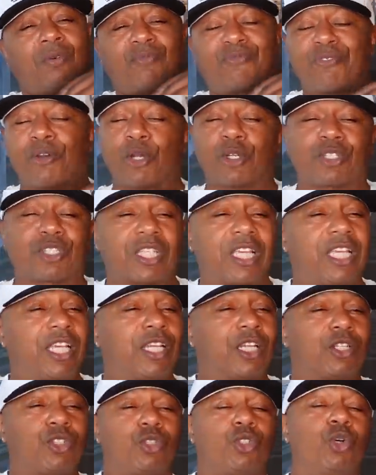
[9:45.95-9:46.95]
first
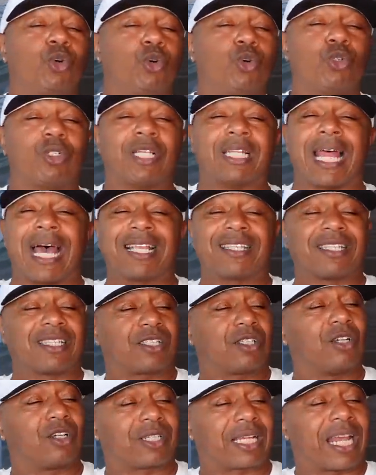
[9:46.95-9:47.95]
seeing a dude that I
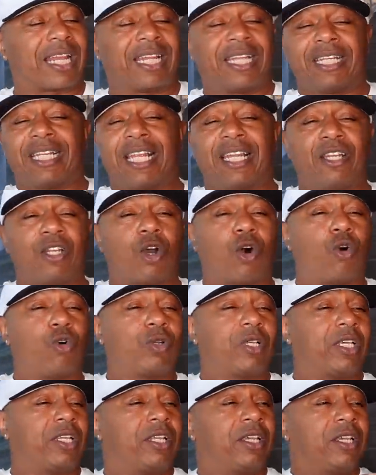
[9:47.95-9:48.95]
just looked at and didn't
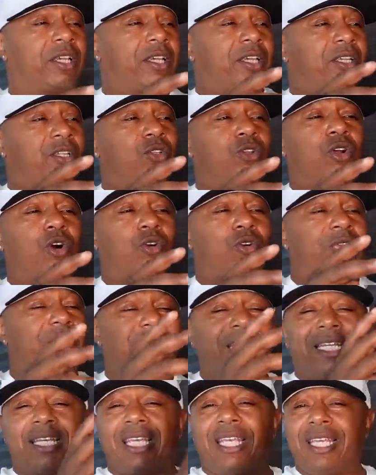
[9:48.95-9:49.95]
know that, you know,
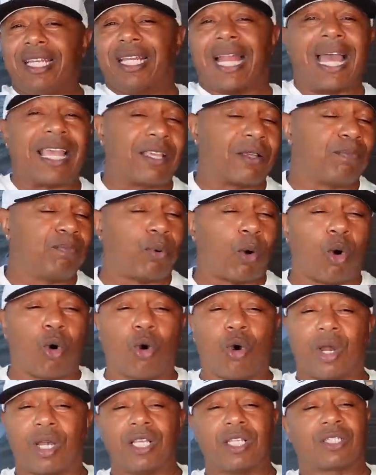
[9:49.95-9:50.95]
he, he liked
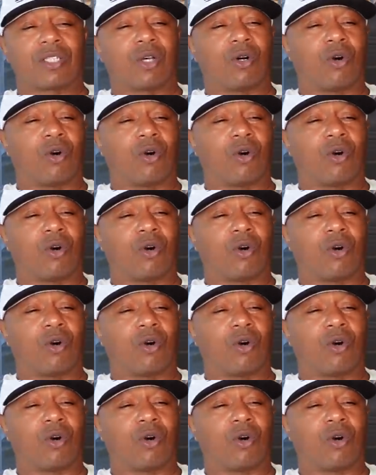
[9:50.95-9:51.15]
boys.